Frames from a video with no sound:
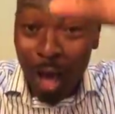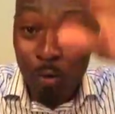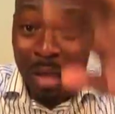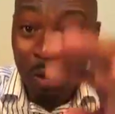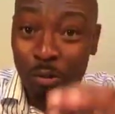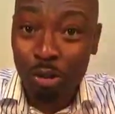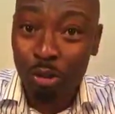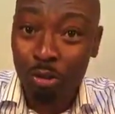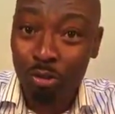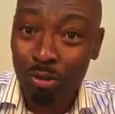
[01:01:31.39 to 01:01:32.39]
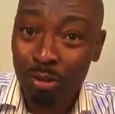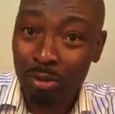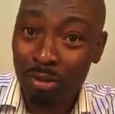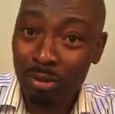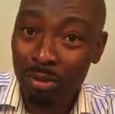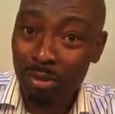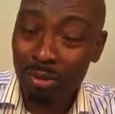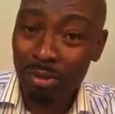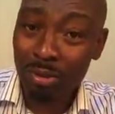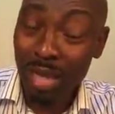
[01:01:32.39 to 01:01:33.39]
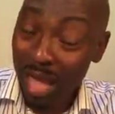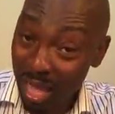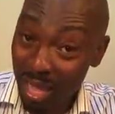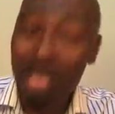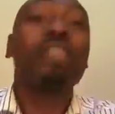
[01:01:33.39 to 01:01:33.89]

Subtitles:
we are with you. Hey,